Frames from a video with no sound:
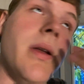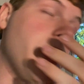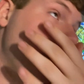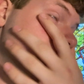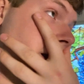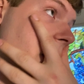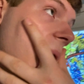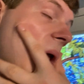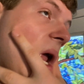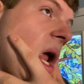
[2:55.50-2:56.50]
Come on,
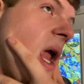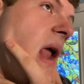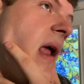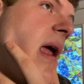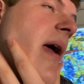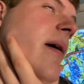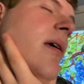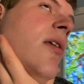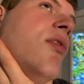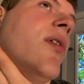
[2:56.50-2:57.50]

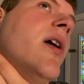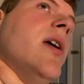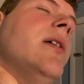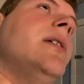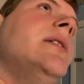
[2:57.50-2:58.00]
is fucking